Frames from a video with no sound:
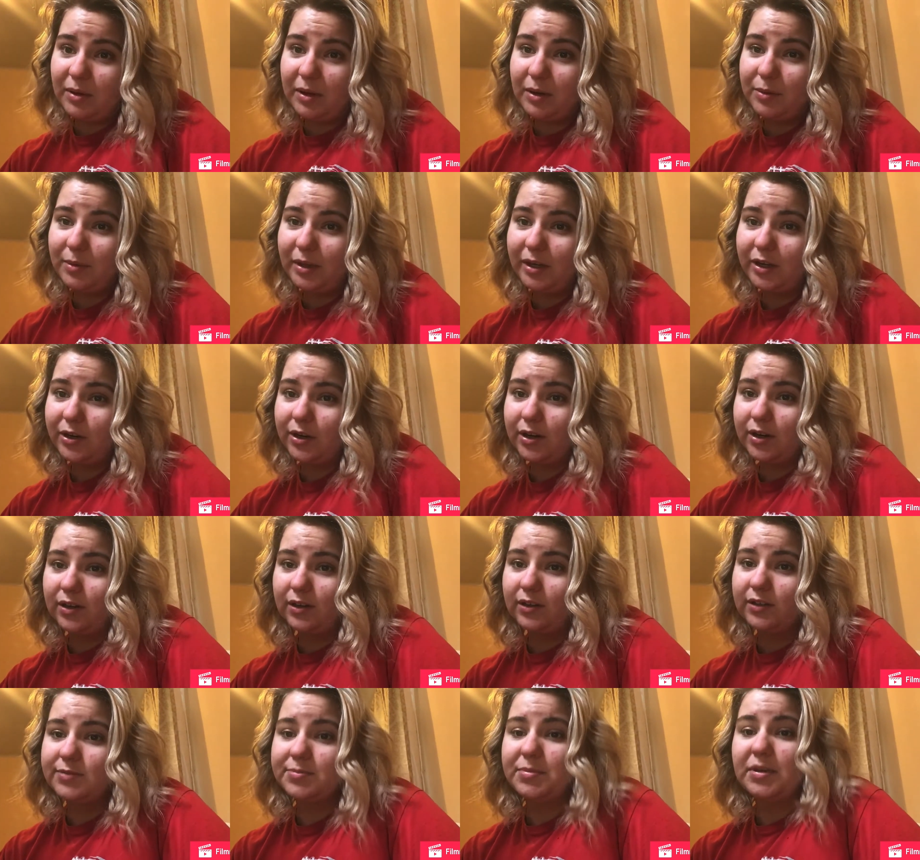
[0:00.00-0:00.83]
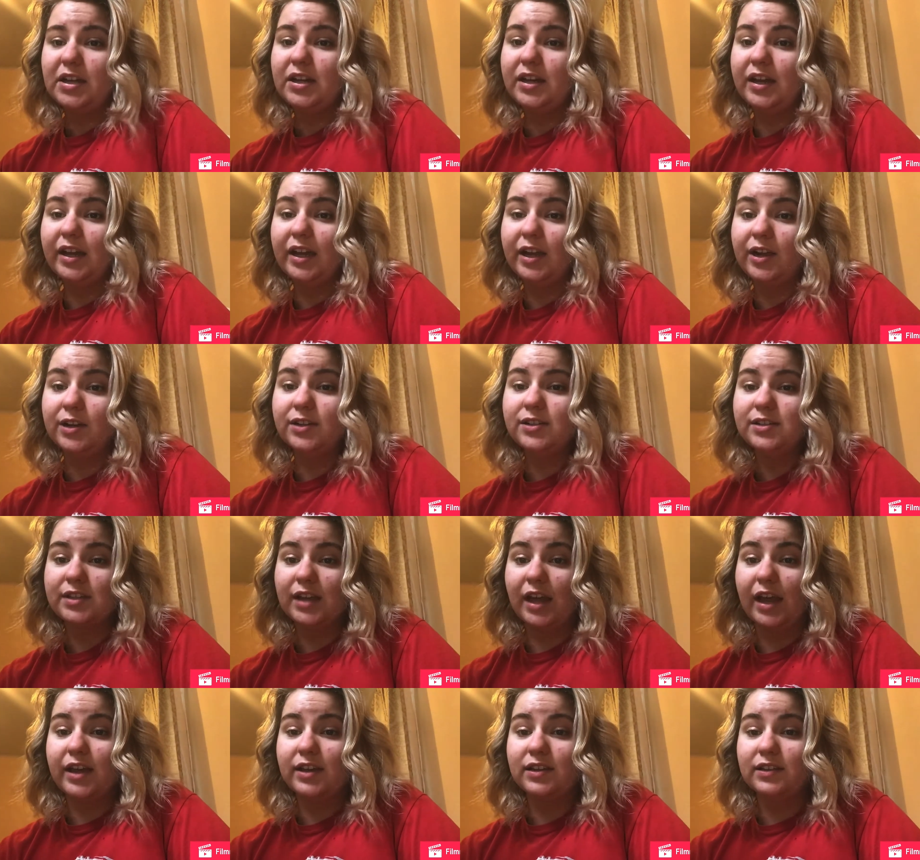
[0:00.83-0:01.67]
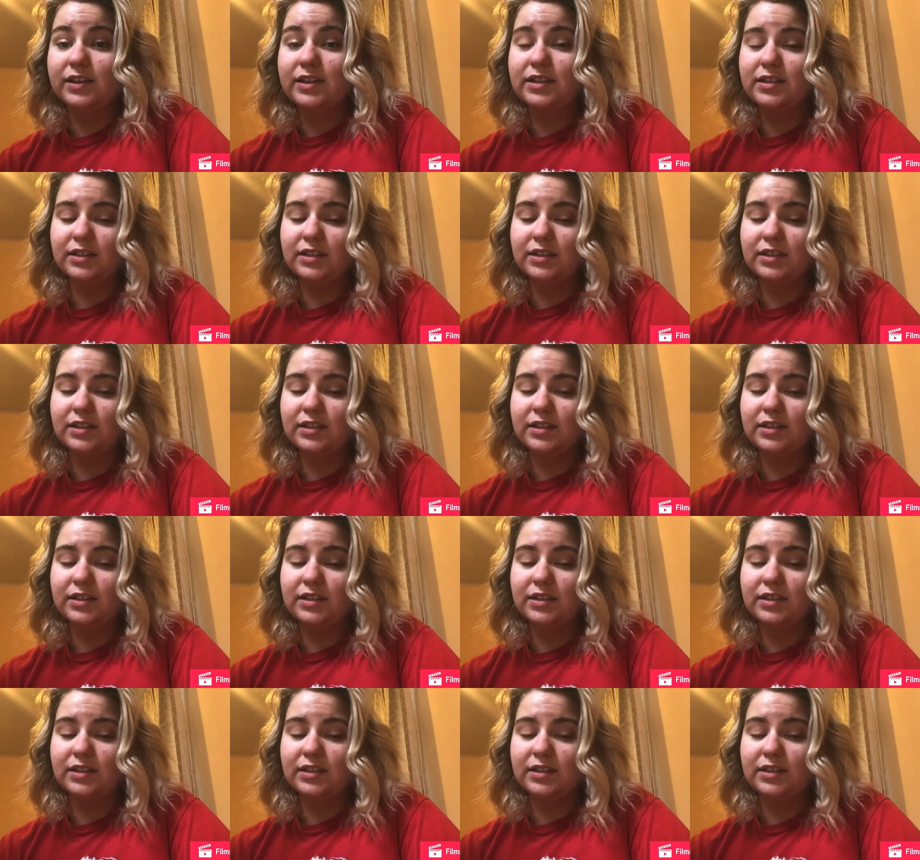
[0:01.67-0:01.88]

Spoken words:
my curls, being a hairstylist.